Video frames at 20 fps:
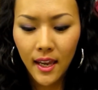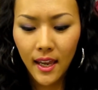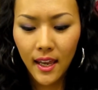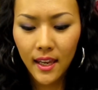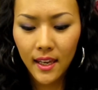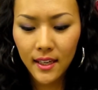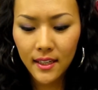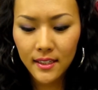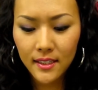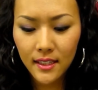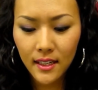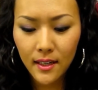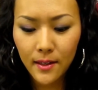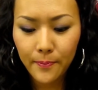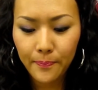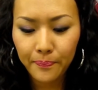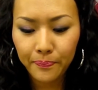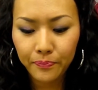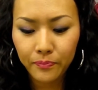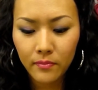and
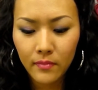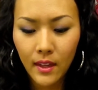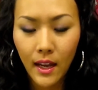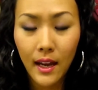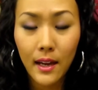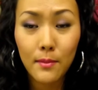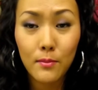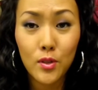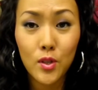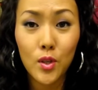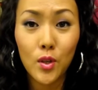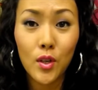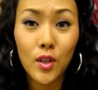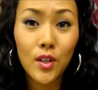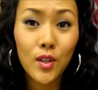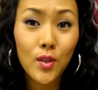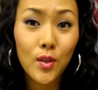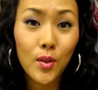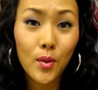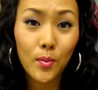um, I'm
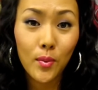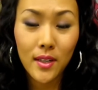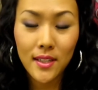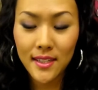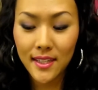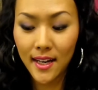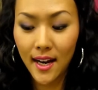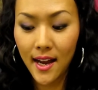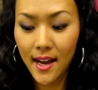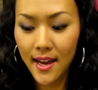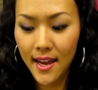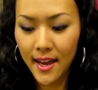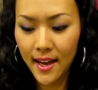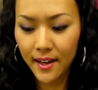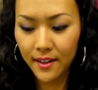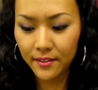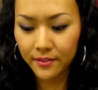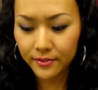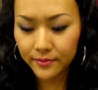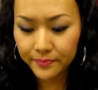showing you the ones that I
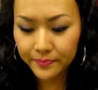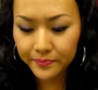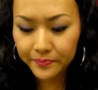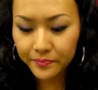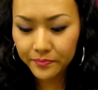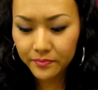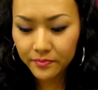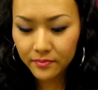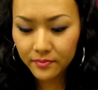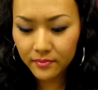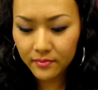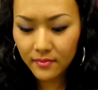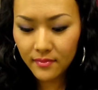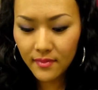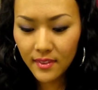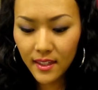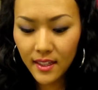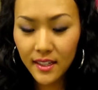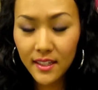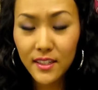have
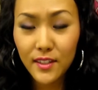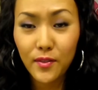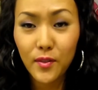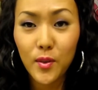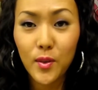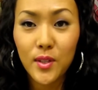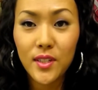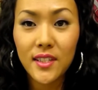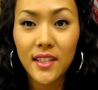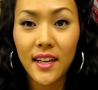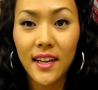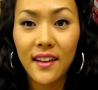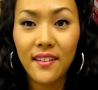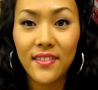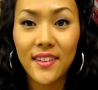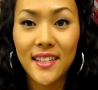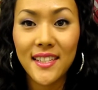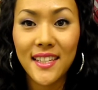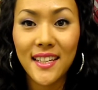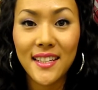because of course I have
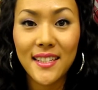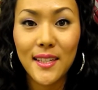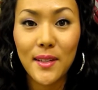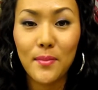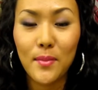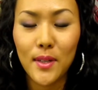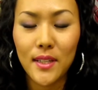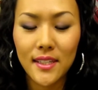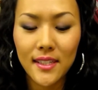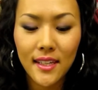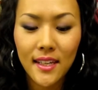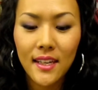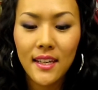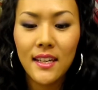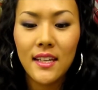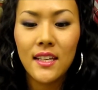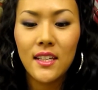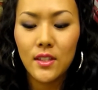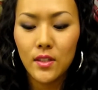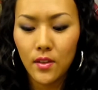the exact same ones.
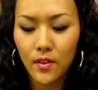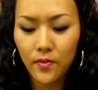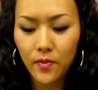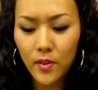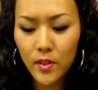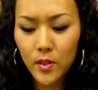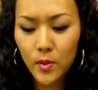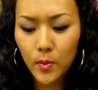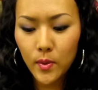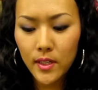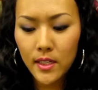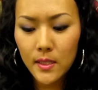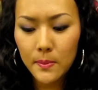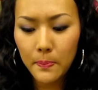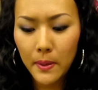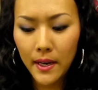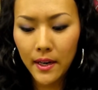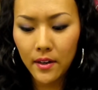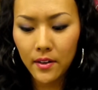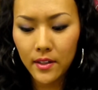So the first one is
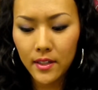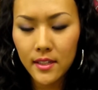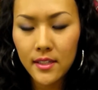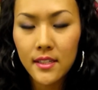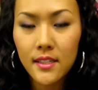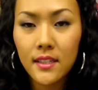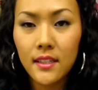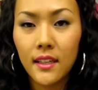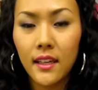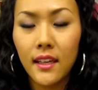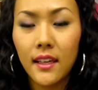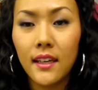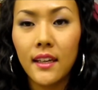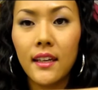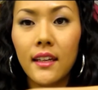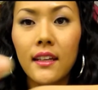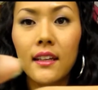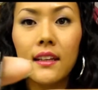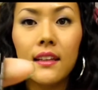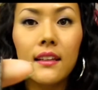Paris,
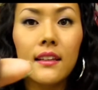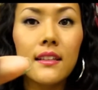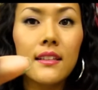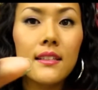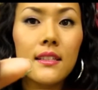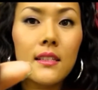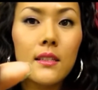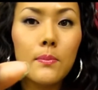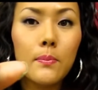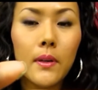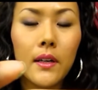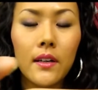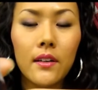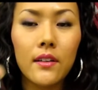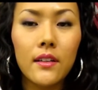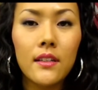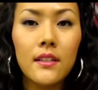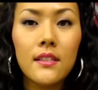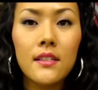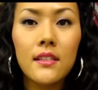and this is
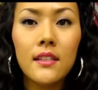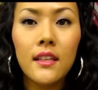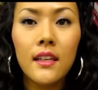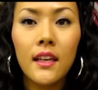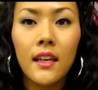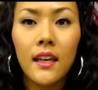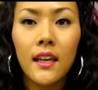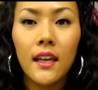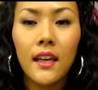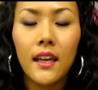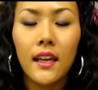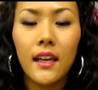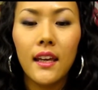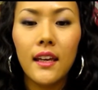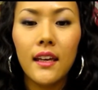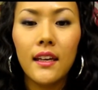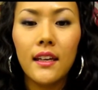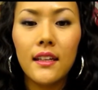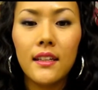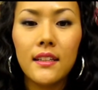Paris.
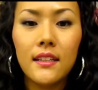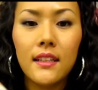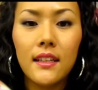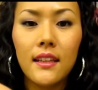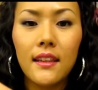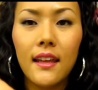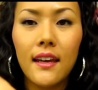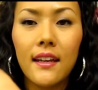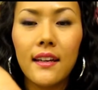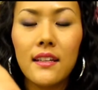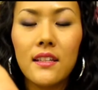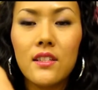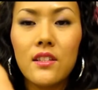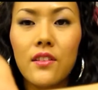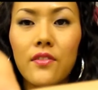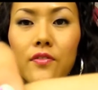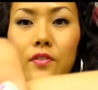And that is the